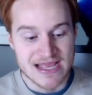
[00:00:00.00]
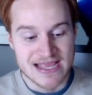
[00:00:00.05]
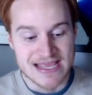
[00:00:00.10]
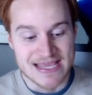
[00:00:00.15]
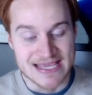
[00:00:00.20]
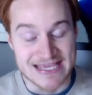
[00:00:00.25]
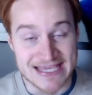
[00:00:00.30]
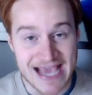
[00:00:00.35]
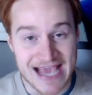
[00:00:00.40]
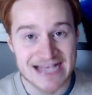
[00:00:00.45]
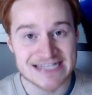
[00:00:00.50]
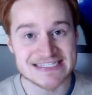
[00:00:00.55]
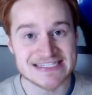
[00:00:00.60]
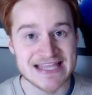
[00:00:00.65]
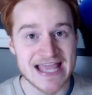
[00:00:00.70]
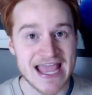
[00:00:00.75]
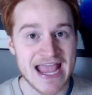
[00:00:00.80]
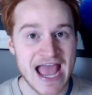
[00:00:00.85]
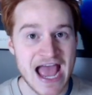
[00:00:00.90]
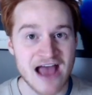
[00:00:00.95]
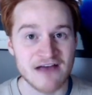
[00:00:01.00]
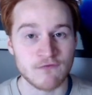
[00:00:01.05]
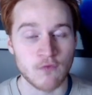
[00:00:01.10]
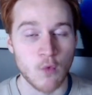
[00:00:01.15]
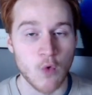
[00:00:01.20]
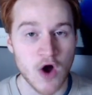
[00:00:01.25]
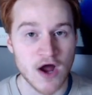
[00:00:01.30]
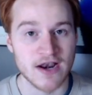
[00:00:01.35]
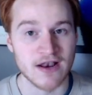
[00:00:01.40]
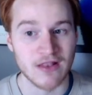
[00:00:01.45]
yes, they have
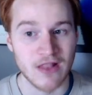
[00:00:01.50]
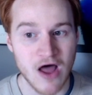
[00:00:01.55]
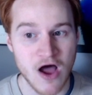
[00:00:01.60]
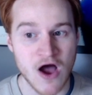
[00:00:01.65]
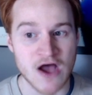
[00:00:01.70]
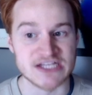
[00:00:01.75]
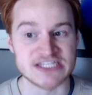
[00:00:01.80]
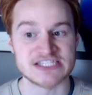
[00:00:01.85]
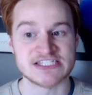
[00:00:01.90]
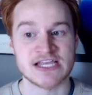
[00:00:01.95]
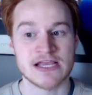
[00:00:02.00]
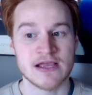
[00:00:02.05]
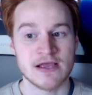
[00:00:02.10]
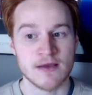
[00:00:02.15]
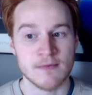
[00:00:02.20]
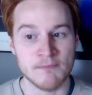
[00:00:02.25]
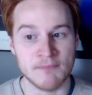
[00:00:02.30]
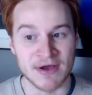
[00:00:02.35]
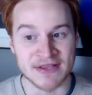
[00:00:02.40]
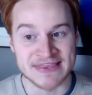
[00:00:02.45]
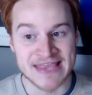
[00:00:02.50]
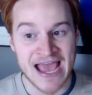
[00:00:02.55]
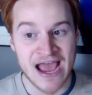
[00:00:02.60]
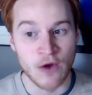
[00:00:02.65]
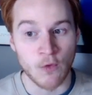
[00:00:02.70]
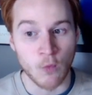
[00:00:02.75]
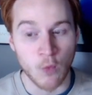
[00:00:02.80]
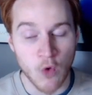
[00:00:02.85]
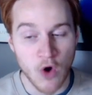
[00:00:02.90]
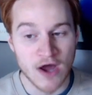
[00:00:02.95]
one loss, but
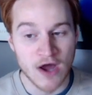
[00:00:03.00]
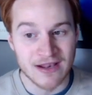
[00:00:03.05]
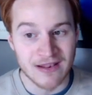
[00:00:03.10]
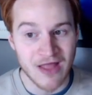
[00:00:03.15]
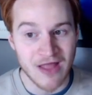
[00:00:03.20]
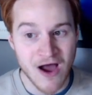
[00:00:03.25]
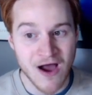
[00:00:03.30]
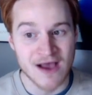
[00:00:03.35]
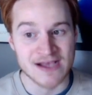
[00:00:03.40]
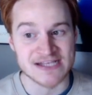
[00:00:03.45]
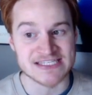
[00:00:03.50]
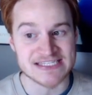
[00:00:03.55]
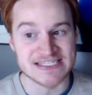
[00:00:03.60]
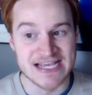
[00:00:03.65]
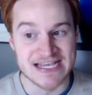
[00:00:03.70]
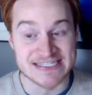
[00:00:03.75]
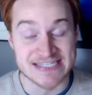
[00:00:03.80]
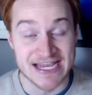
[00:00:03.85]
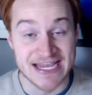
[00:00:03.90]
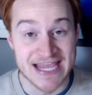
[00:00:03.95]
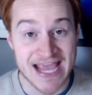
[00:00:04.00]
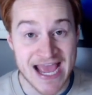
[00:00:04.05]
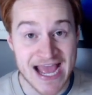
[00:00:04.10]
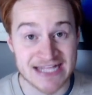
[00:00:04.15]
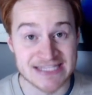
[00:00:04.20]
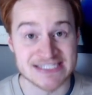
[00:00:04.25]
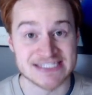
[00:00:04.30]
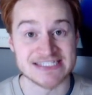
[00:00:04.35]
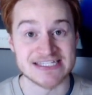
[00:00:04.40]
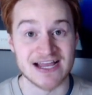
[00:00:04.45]
that one loss is
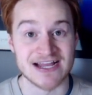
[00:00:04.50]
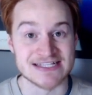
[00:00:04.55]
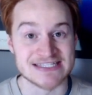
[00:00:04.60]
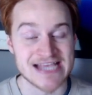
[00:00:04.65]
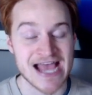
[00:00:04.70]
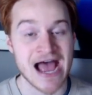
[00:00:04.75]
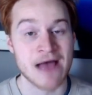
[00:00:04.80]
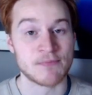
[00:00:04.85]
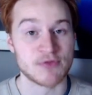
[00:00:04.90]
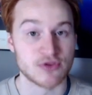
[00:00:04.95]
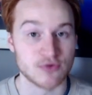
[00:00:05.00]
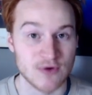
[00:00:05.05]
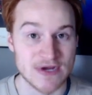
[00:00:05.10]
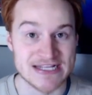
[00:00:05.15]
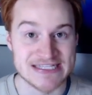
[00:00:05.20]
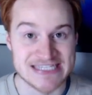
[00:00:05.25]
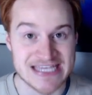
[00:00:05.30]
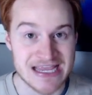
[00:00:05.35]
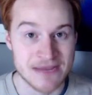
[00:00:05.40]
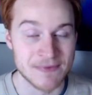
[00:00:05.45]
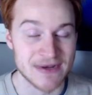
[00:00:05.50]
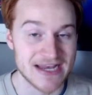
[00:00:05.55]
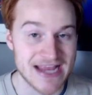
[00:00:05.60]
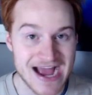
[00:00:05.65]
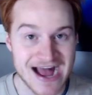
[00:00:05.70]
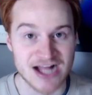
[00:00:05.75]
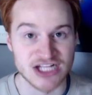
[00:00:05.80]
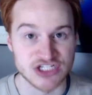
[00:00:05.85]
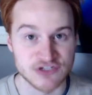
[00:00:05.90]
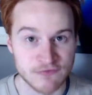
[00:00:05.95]
against a top three team in
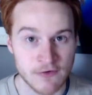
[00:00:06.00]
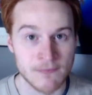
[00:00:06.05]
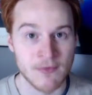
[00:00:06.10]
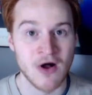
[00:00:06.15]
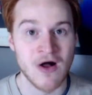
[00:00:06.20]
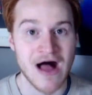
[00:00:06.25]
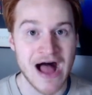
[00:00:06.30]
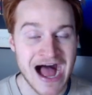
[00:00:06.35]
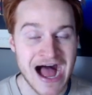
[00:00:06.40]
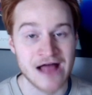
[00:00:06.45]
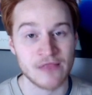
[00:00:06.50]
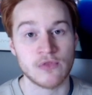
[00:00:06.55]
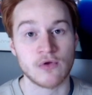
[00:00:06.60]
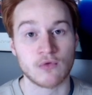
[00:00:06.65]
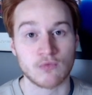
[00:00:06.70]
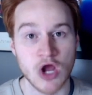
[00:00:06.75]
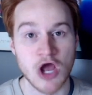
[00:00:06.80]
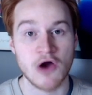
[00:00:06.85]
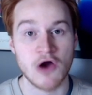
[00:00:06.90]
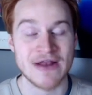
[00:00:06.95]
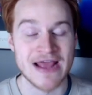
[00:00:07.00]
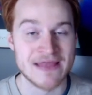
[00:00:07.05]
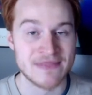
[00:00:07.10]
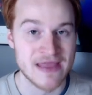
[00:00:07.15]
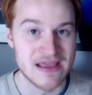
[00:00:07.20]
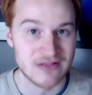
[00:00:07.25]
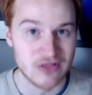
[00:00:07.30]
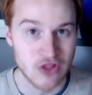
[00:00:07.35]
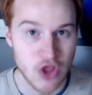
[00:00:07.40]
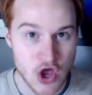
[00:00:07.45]
college football on the road, and
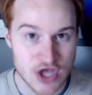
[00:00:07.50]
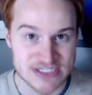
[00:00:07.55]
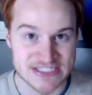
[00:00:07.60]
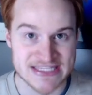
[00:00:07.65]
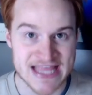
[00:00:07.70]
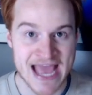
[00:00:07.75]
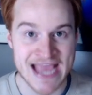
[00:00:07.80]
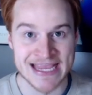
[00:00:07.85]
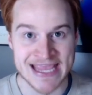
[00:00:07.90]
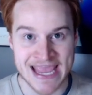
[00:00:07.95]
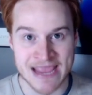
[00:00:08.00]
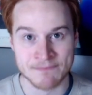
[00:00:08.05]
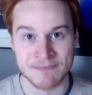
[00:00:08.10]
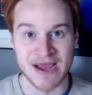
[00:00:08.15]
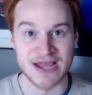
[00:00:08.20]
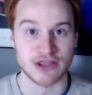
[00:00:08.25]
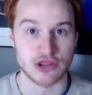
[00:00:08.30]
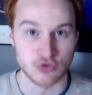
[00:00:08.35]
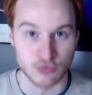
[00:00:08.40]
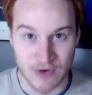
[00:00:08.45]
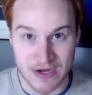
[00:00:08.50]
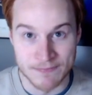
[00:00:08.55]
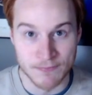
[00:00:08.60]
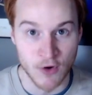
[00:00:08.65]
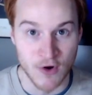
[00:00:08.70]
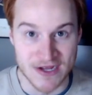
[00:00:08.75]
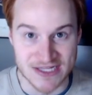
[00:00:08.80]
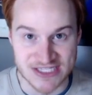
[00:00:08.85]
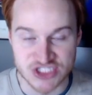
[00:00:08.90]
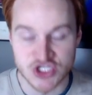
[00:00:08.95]
they lost that game by 3
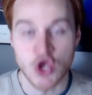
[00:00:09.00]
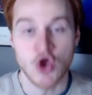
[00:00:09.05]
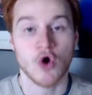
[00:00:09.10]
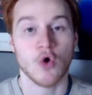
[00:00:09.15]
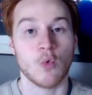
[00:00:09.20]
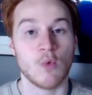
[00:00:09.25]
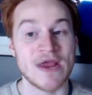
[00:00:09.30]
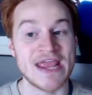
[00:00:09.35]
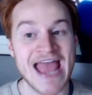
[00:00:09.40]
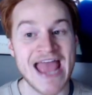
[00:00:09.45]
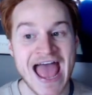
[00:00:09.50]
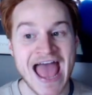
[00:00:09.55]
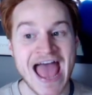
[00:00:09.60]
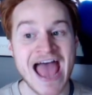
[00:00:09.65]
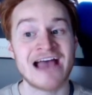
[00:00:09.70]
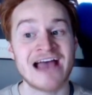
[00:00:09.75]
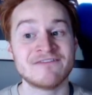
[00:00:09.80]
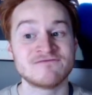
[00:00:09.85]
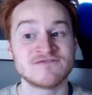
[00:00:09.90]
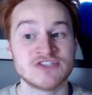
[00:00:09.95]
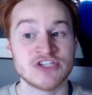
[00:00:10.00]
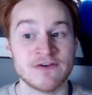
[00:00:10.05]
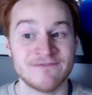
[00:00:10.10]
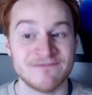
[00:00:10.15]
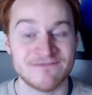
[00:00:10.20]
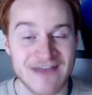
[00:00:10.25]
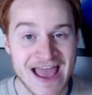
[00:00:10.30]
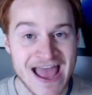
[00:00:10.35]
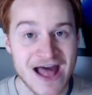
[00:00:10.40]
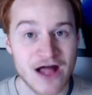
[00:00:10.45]
points. We have to
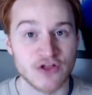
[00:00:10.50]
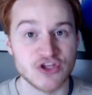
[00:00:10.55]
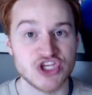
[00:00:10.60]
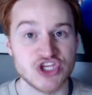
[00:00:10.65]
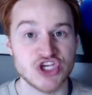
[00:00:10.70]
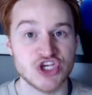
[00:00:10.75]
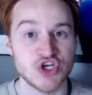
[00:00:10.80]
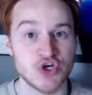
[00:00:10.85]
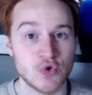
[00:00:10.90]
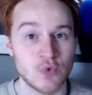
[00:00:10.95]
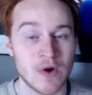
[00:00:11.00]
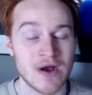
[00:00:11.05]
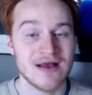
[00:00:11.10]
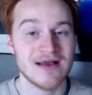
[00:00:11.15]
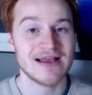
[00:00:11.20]
value